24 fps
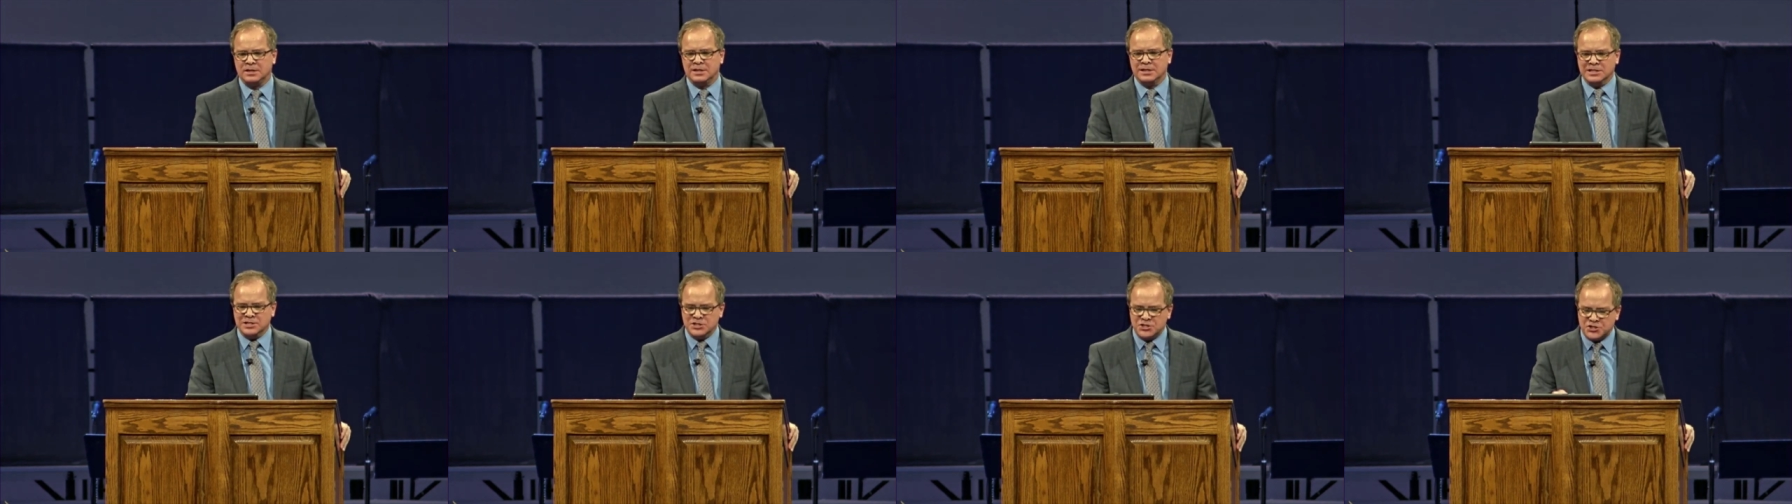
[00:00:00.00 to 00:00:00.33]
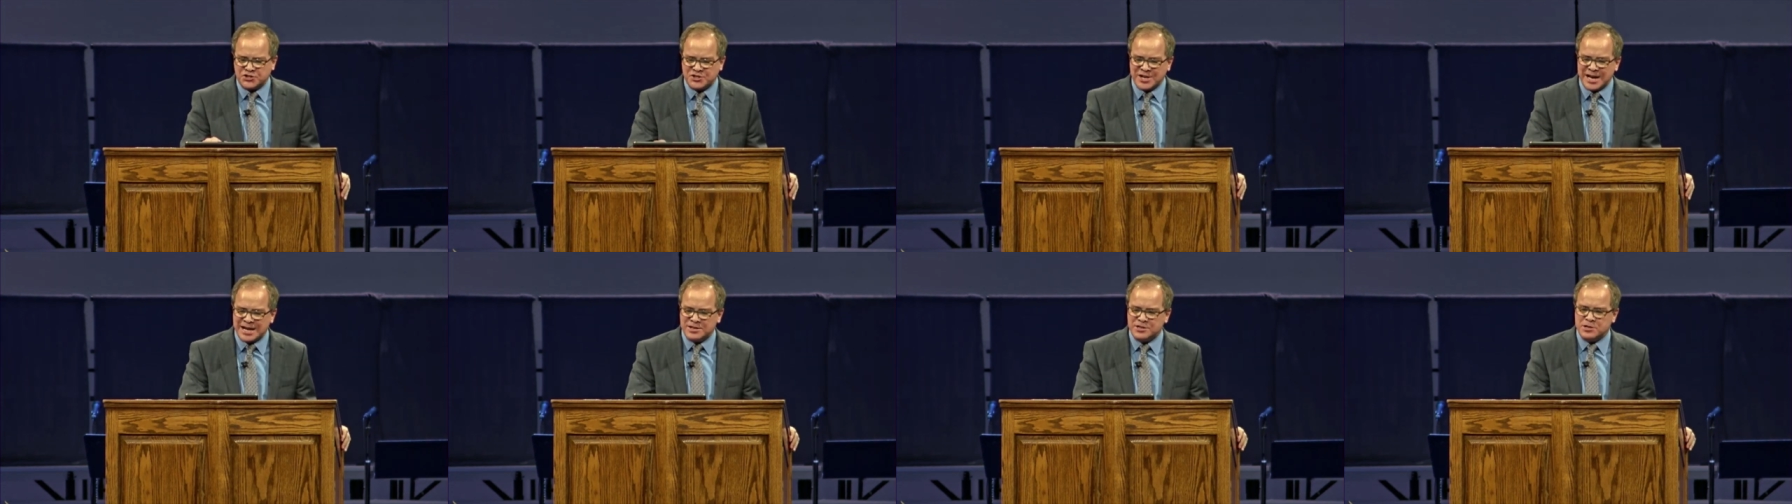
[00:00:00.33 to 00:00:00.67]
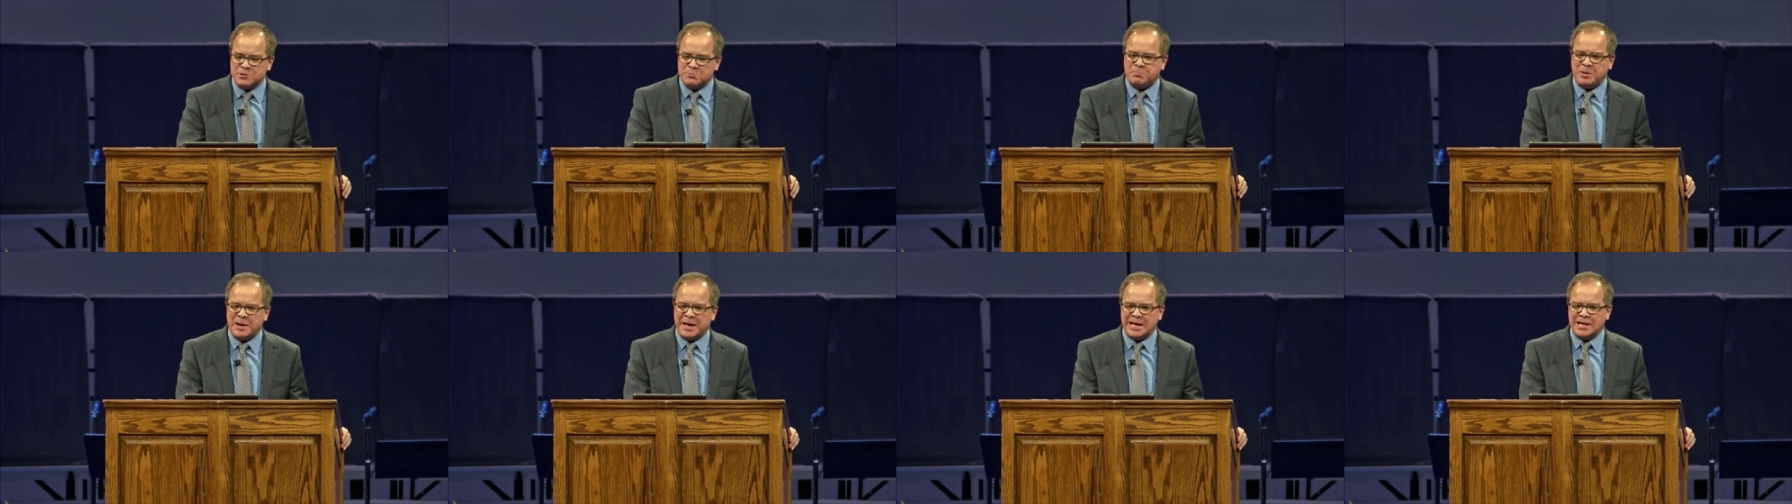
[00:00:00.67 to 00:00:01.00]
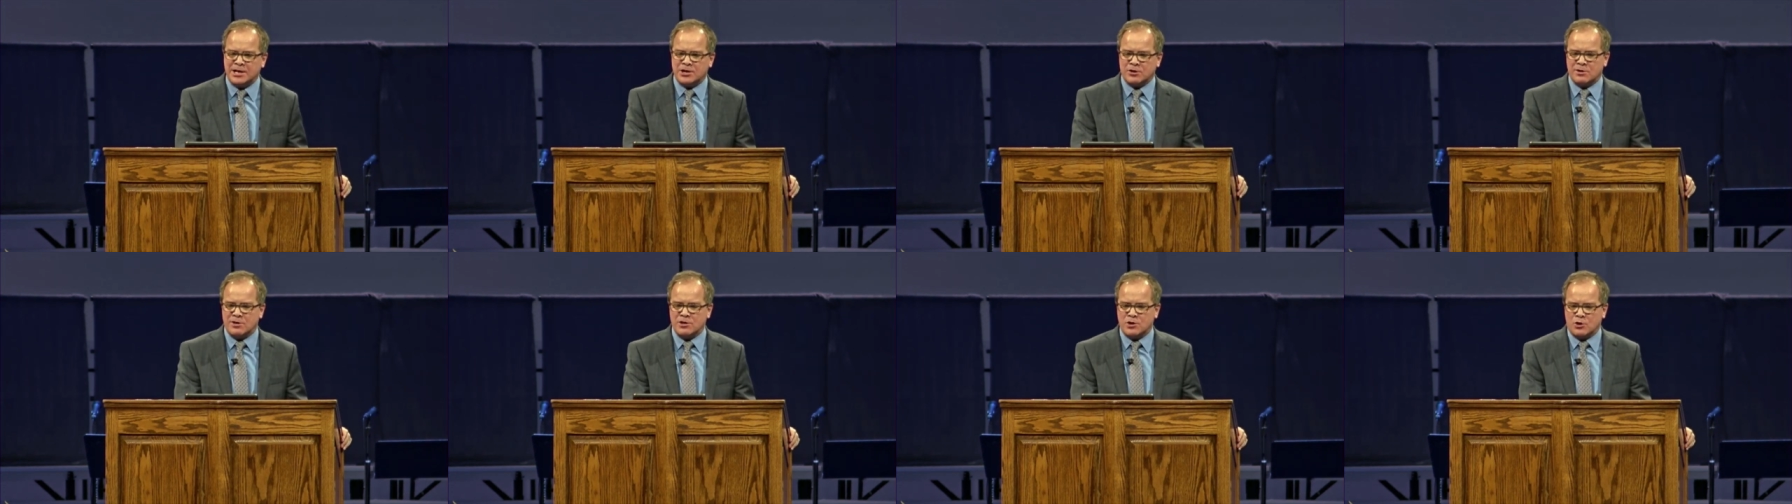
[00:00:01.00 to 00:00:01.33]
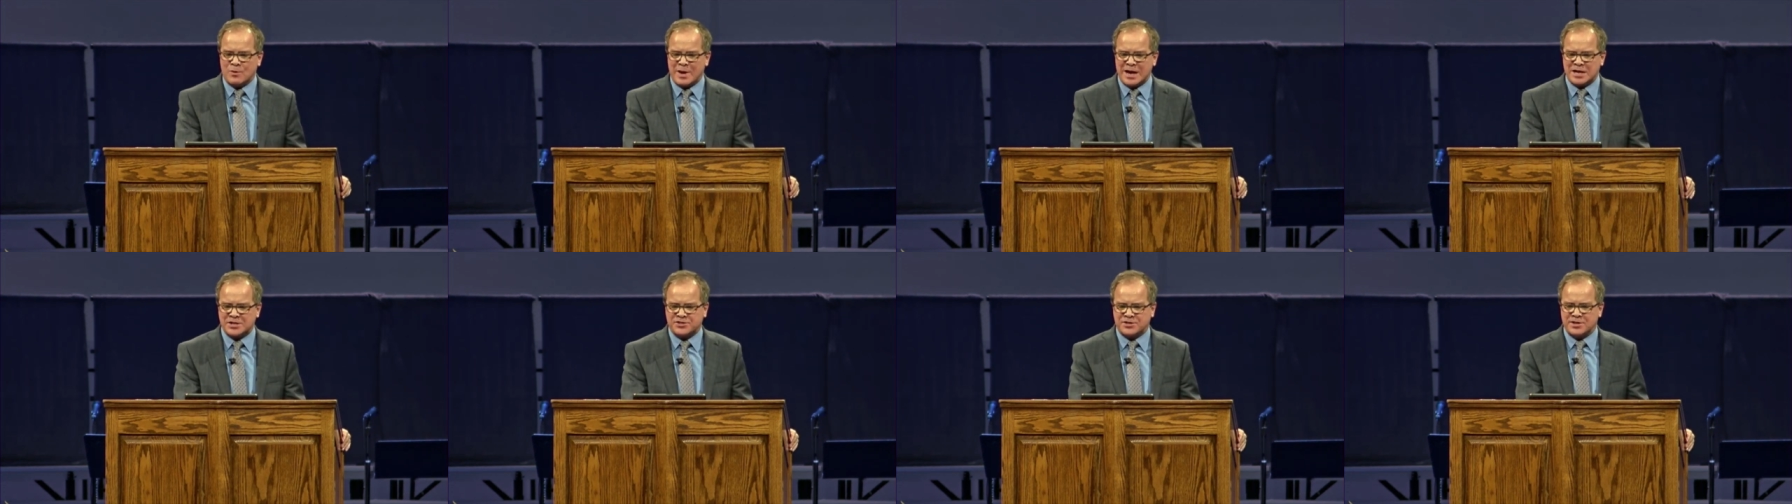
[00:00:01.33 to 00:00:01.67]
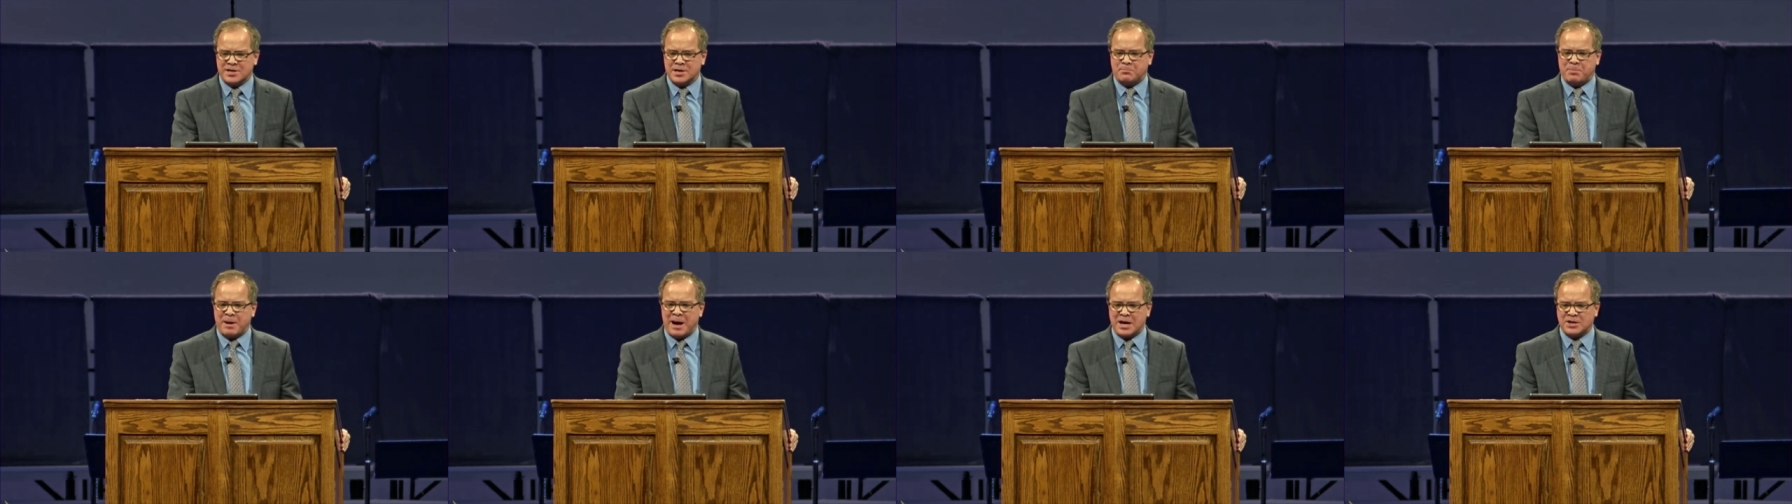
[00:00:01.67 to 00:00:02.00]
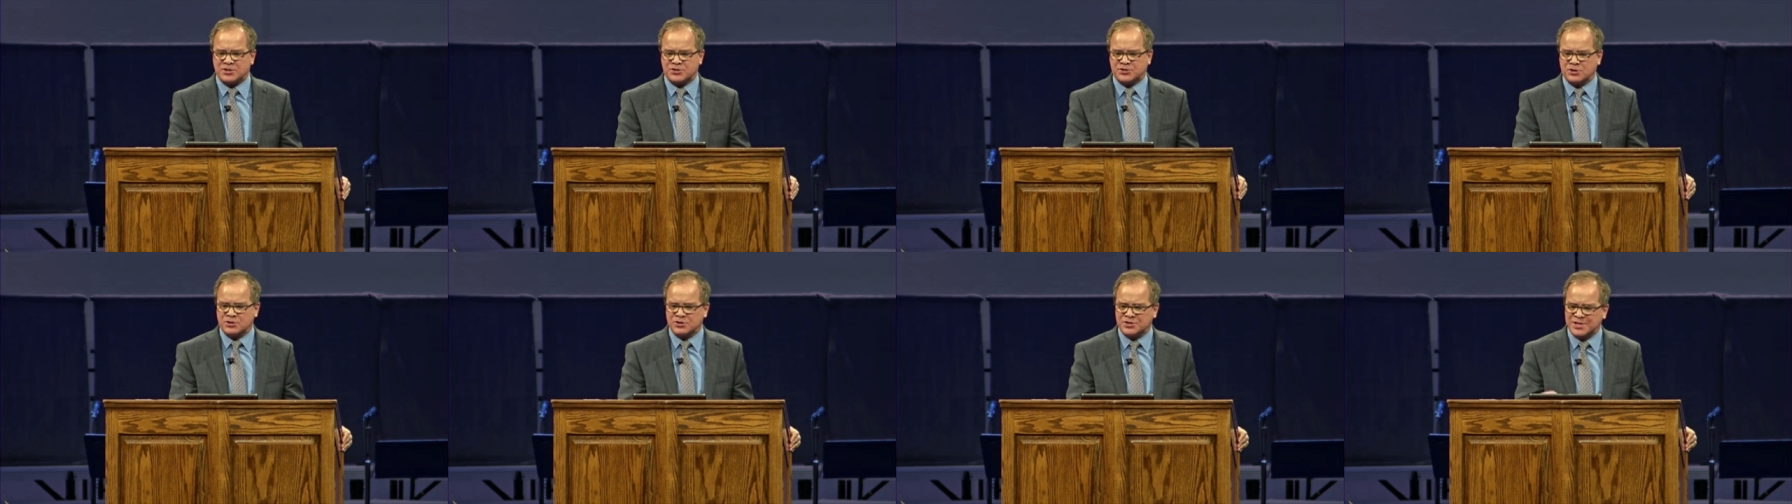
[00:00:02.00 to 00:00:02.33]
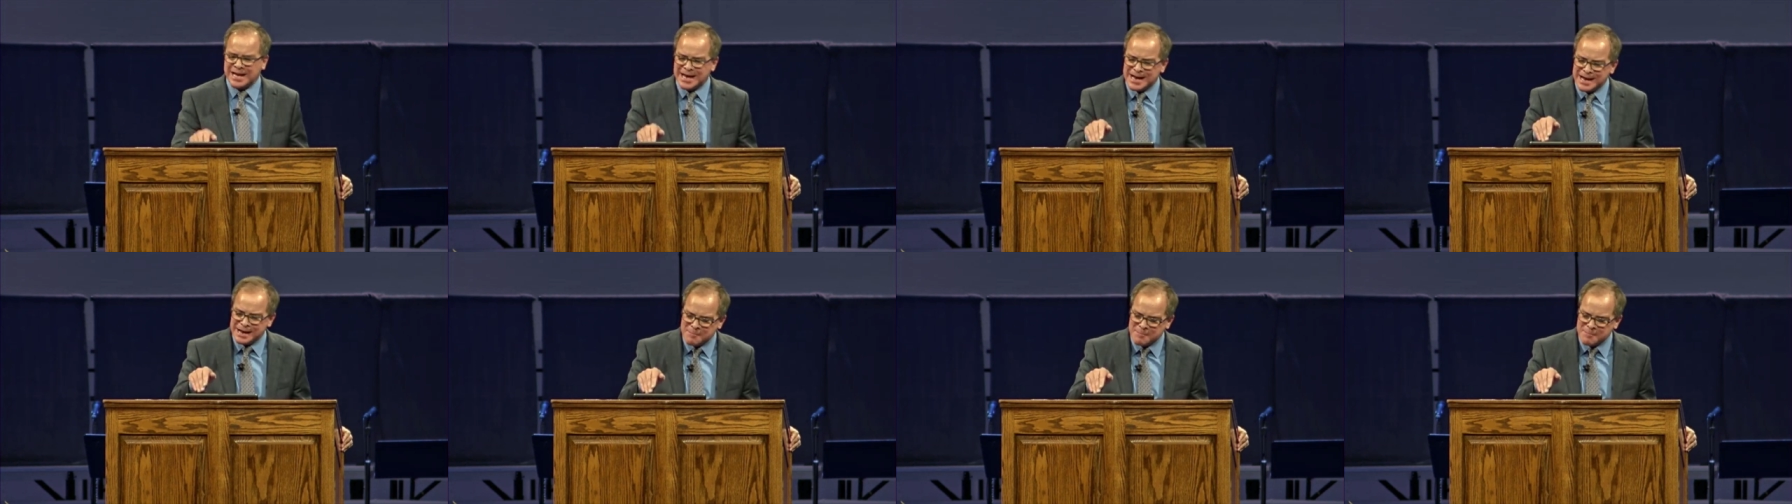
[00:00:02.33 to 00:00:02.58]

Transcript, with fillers: and said to Peter and the rest of the apostles